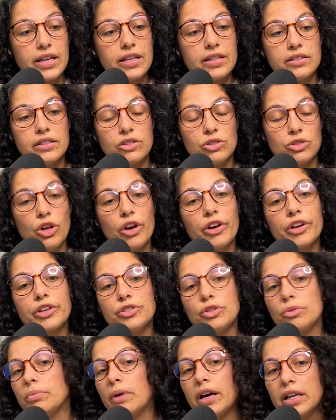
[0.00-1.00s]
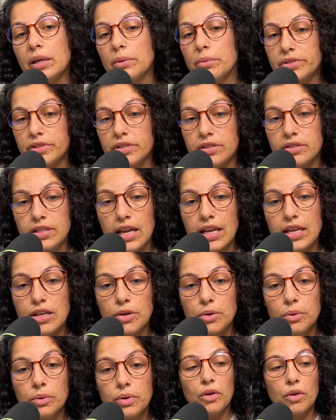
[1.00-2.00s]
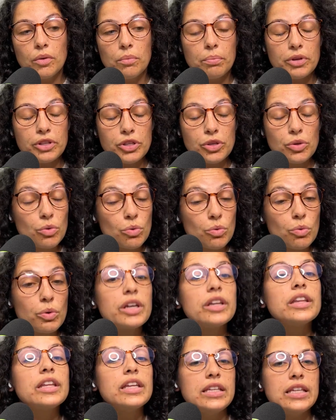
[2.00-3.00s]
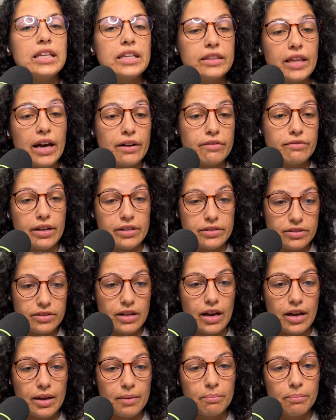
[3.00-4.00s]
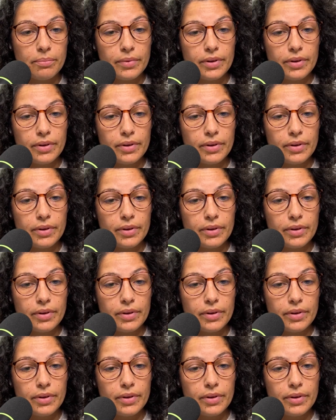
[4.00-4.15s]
It's as long as your body will sustain you, but you really need that rest time.